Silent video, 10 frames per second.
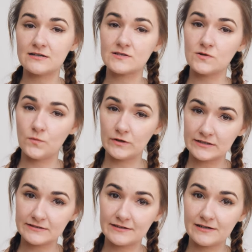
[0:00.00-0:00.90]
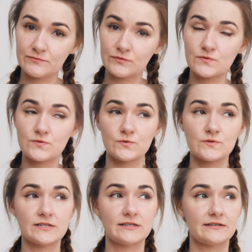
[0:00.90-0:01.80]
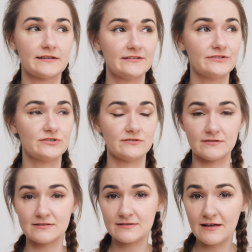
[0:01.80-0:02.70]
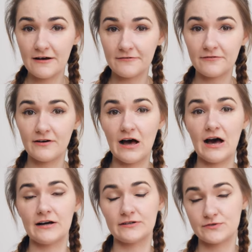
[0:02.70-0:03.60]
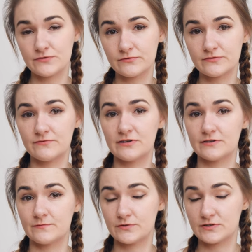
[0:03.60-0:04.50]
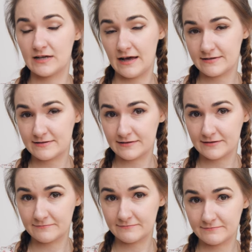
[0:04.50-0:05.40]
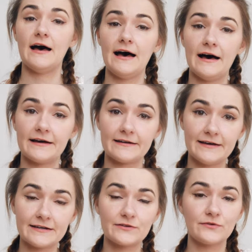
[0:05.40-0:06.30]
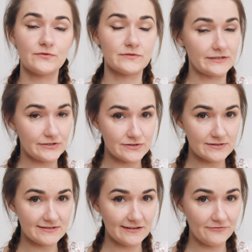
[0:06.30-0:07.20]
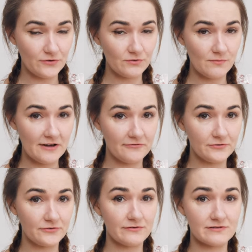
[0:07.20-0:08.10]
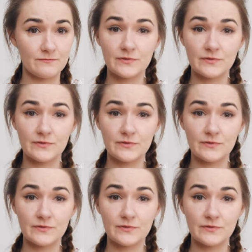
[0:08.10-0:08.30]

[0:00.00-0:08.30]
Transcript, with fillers: So when it came to choosing additional stuff, I chose very precisely. I like to use kitchen stuff on my photos